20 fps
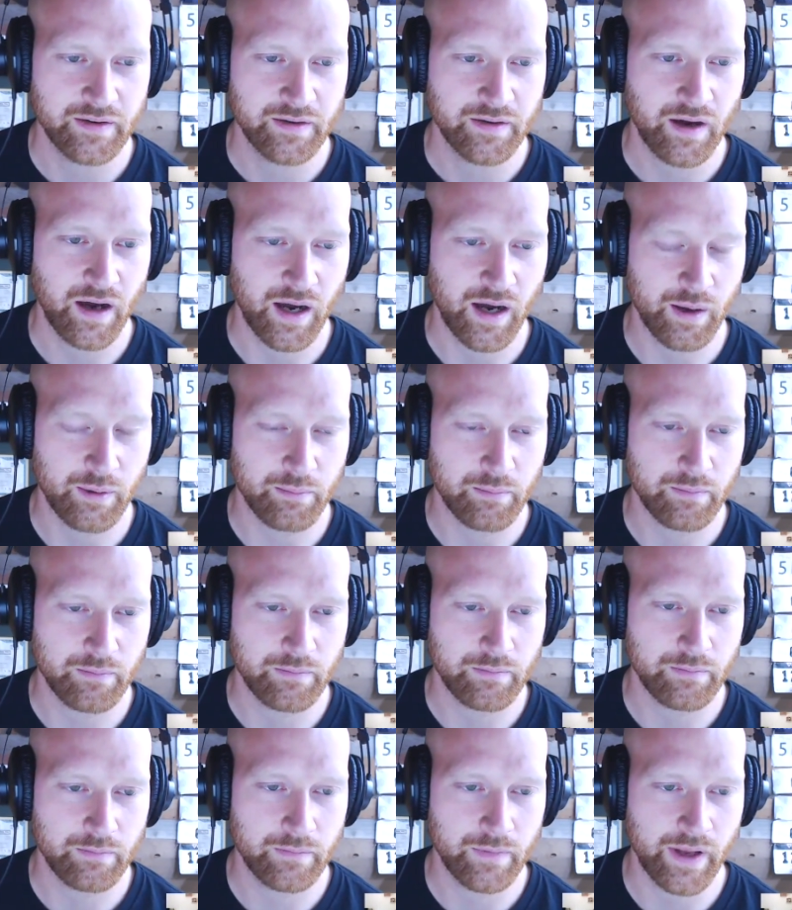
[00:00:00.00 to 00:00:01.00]

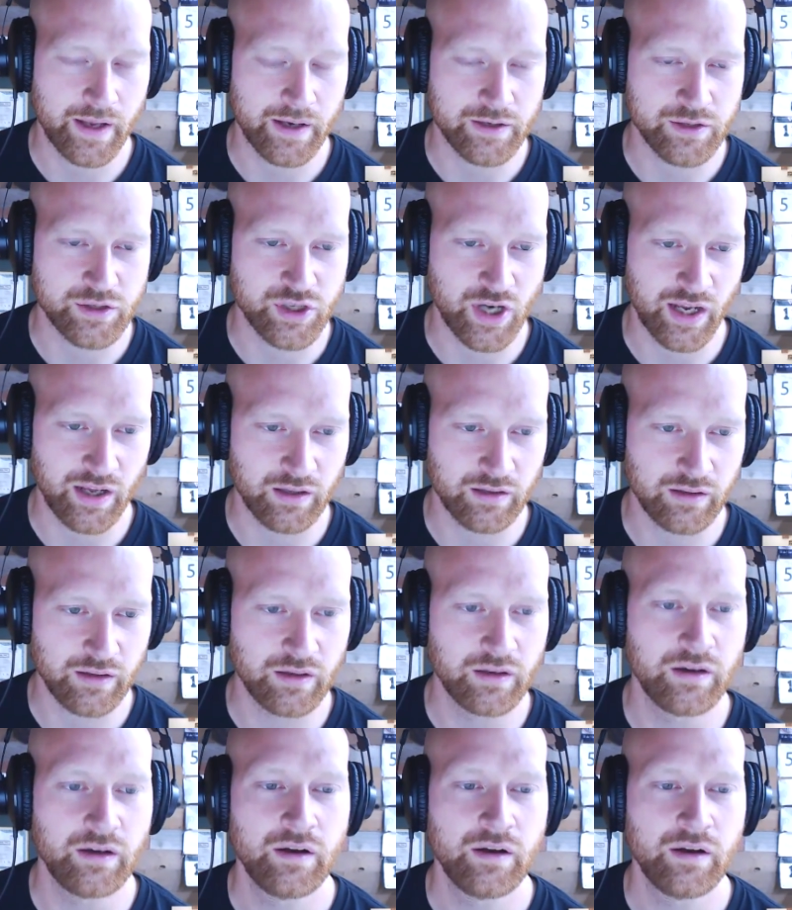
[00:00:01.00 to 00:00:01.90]
and gel,